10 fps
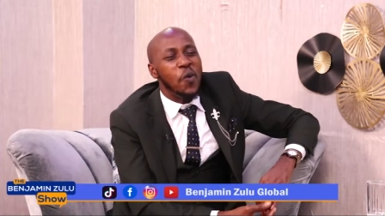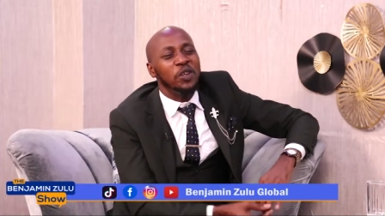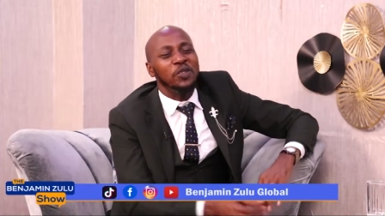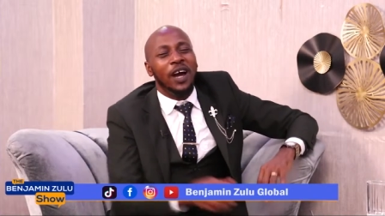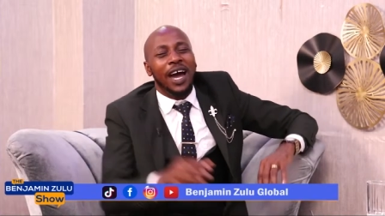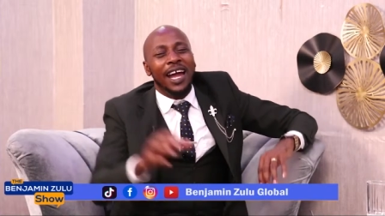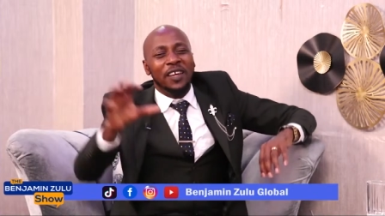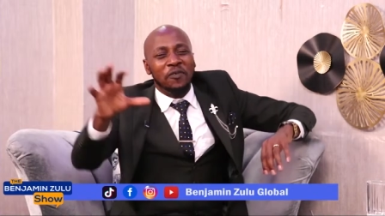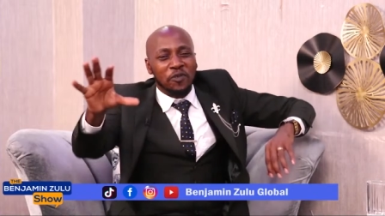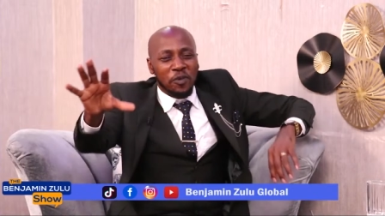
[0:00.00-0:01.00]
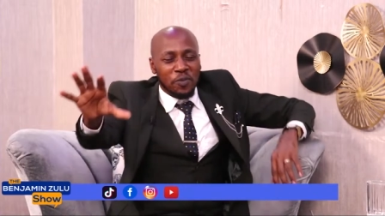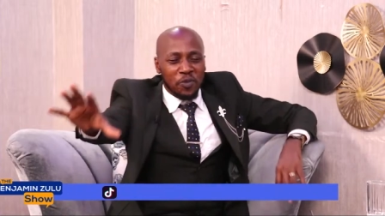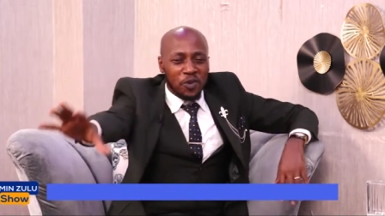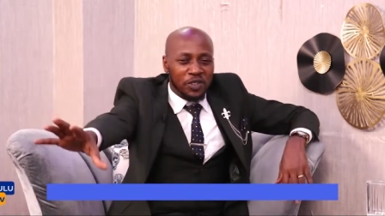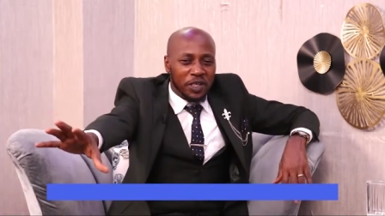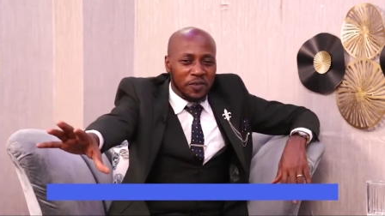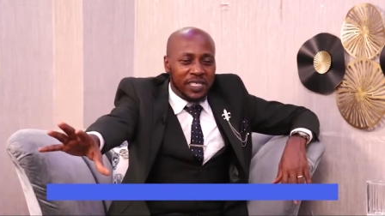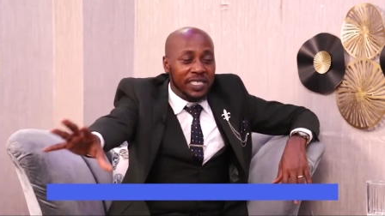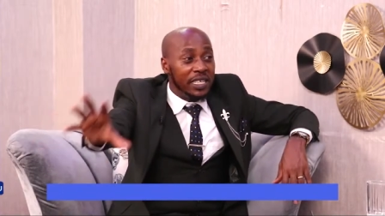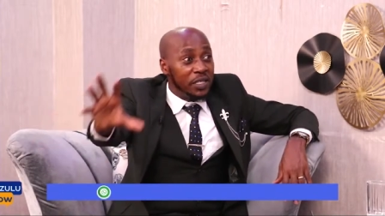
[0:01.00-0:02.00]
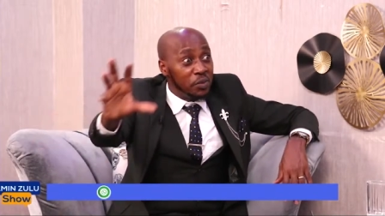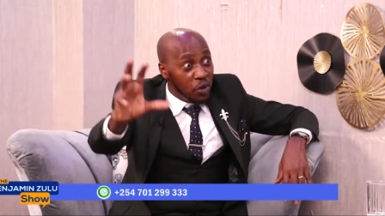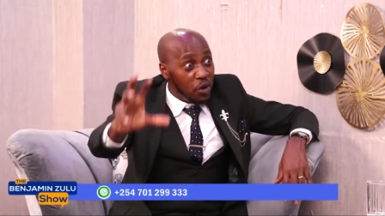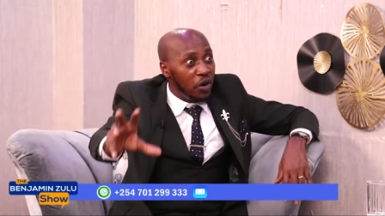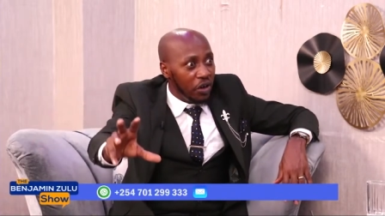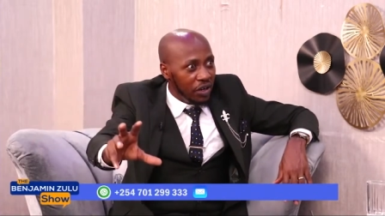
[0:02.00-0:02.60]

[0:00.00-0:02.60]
What you're earning from what you're investing is more.